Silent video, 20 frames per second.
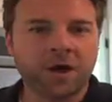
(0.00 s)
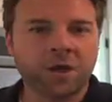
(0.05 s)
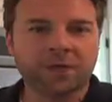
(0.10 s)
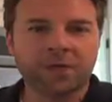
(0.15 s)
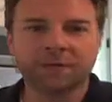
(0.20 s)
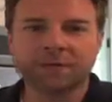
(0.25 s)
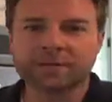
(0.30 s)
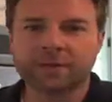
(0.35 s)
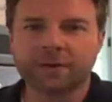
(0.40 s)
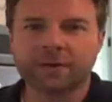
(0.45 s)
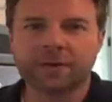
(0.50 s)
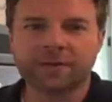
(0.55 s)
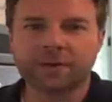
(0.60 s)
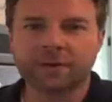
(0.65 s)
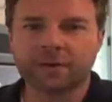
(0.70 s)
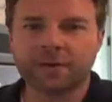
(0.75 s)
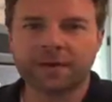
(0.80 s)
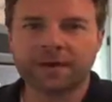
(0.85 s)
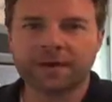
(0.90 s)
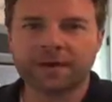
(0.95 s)
was standing
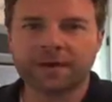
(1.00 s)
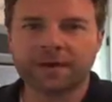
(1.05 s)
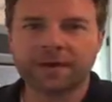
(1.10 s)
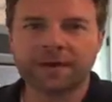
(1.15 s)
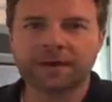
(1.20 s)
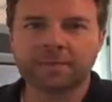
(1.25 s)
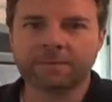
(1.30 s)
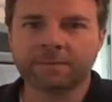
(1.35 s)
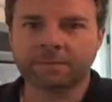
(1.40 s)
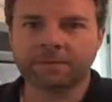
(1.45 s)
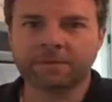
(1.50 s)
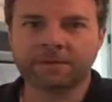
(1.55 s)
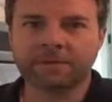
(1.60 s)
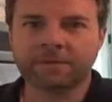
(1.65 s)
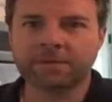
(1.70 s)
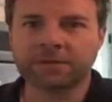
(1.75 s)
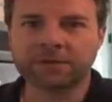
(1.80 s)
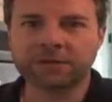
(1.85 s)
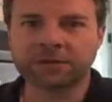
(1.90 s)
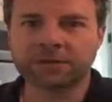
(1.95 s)
there making and putting the
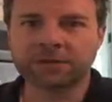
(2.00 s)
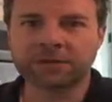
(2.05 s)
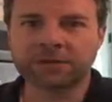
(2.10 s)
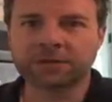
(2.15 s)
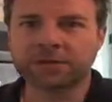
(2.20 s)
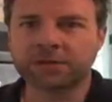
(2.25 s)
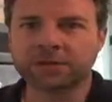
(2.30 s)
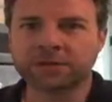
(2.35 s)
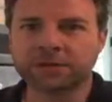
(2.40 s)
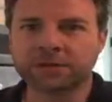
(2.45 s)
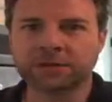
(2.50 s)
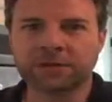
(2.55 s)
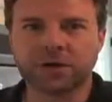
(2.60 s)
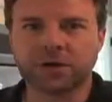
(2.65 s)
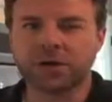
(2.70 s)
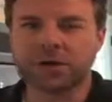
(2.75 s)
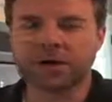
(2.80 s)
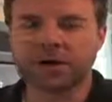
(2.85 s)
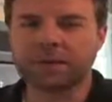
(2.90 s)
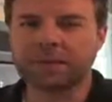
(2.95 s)
finishing touches
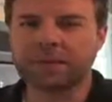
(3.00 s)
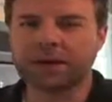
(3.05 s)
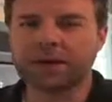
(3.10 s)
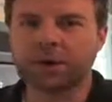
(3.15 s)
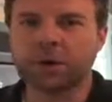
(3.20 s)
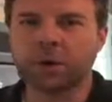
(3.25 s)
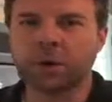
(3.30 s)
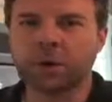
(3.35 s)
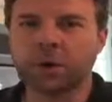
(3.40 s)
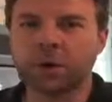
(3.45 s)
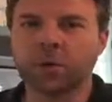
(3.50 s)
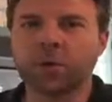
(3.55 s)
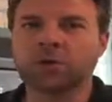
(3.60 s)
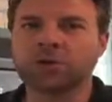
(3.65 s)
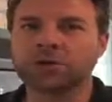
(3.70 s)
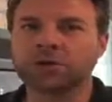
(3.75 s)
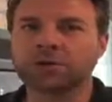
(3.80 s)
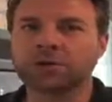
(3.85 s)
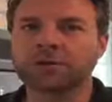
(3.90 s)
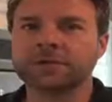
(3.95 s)
on. I mean,
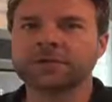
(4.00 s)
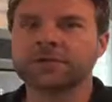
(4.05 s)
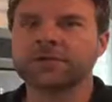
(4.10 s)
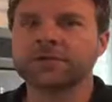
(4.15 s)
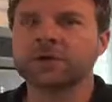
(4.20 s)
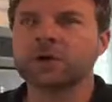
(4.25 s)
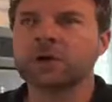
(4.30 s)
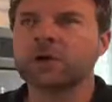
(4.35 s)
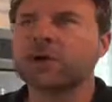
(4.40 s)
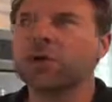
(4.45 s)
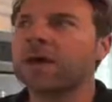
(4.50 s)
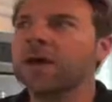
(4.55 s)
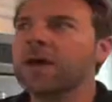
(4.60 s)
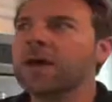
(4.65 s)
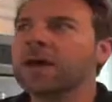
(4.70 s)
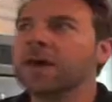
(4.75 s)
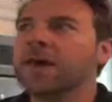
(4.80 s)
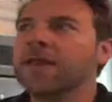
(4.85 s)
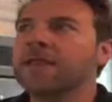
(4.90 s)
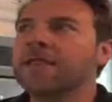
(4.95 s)
gorgeous. So
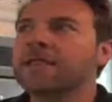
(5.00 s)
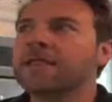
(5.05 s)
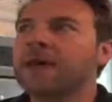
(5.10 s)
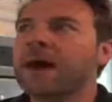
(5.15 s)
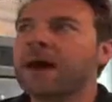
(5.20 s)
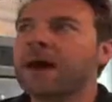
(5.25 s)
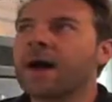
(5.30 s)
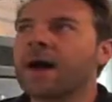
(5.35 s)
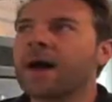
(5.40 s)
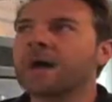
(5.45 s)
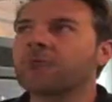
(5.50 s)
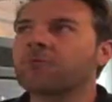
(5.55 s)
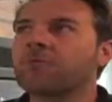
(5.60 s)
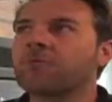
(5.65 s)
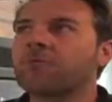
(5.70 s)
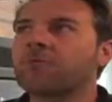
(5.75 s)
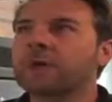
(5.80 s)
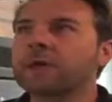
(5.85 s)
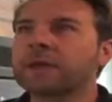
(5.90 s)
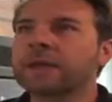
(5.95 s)
I
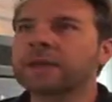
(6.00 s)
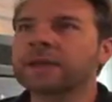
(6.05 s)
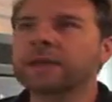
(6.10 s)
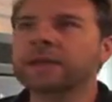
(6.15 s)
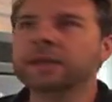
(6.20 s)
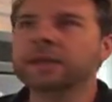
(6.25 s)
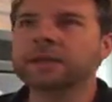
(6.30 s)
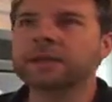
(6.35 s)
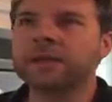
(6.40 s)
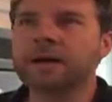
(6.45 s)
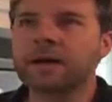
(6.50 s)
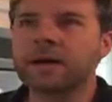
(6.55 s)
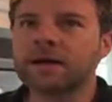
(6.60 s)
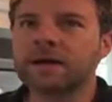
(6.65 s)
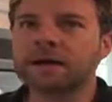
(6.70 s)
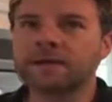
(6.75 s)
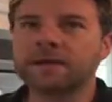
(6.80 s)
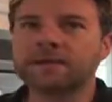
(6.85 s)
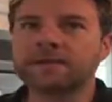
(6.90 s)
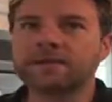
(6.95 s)
really
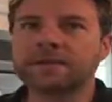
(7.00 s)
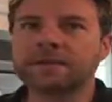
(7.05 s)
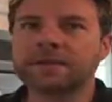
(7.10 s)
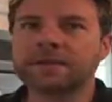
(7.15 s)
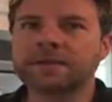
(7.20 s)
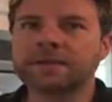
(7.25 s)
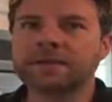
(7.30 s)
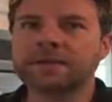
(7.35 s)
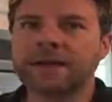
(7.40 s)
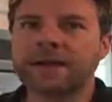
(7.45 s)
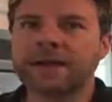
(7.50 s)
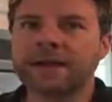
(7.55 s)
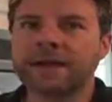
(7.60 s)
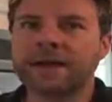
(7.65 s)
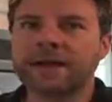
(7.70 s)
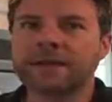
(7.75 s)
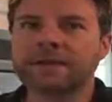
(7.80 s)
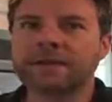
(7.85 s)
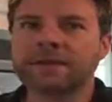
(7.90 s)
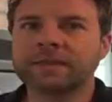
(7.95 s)
loved
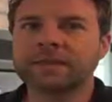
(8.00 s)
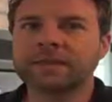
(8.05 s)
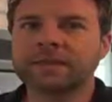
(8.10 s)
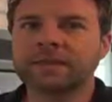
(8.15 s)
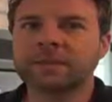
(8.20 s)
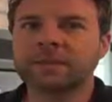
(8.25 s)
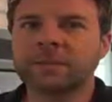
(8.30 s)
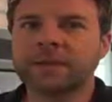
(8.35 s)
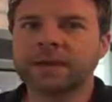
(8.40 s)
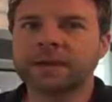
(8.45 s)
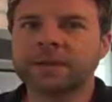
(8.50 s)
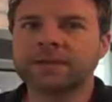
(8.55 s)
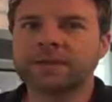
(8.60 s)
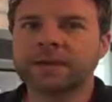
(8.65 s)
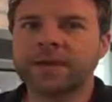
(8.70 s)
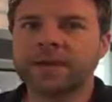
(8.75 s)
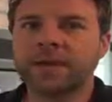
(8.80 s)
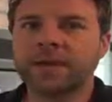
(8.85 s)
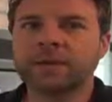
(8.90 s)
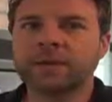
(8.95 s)
that this wasn't
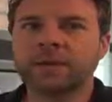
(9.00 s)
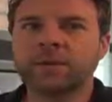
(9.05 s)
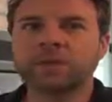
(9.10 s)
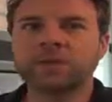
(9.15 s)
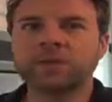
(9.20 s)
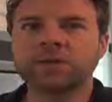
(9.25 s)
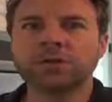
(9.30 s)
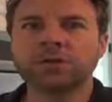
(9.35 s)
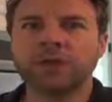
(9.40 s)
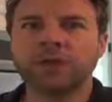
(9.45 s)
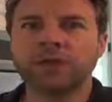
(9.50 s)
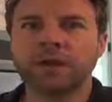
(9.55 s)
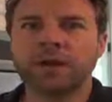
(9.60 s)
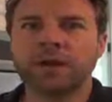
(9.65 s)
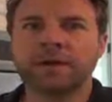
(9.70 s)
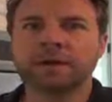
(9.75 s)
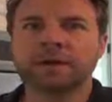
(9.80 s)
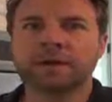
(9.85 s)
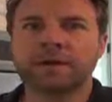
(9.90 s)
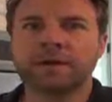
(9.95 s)
they weren't just showing
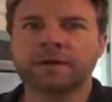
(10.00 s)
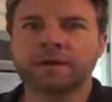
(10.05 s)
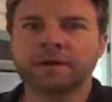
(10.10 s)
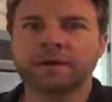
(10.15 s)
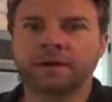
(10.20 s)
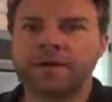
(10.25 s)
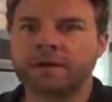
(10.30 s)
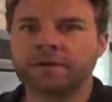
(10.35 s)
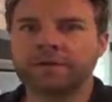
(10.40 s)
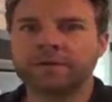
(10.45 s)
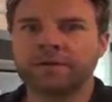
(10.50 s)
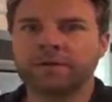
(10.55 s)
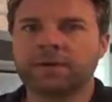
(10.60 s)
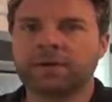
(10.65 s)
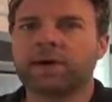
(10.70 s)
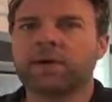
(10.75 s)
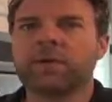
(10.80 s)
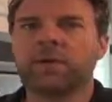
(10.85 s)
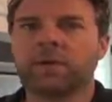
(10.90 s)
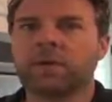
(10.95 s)
up to hand food
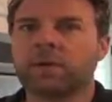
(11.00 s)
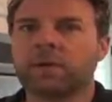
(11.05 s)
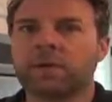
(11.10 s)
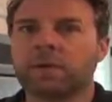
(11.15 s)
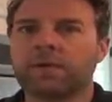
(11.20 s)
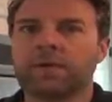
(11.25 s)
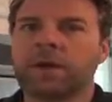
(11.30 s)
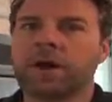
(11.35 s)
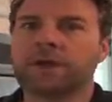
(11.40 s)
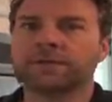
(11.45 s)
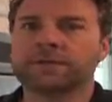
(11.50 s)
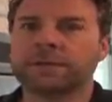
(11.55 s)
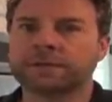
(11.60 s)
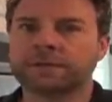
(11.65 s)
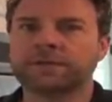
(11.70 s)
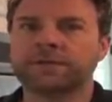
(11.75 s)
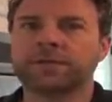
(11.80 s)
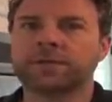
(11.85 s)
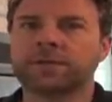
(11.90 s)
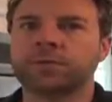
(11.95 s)
out or
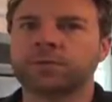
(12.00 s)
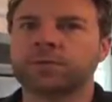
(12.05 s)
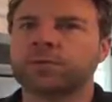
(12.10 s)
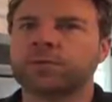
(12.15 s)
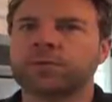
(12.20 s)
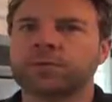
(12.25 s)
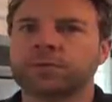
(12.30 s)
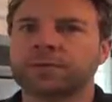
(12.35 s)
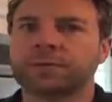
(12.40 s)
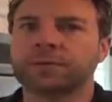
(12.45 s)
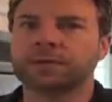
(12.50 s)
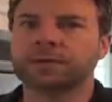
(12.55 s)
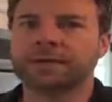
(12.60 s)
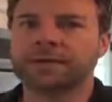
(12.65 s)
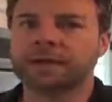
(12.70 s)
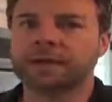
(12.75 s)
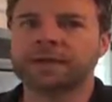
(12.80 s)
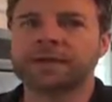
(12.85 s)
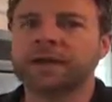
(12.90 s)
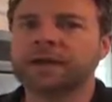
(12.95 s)
processed food or things like
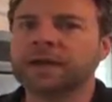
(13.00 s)
that.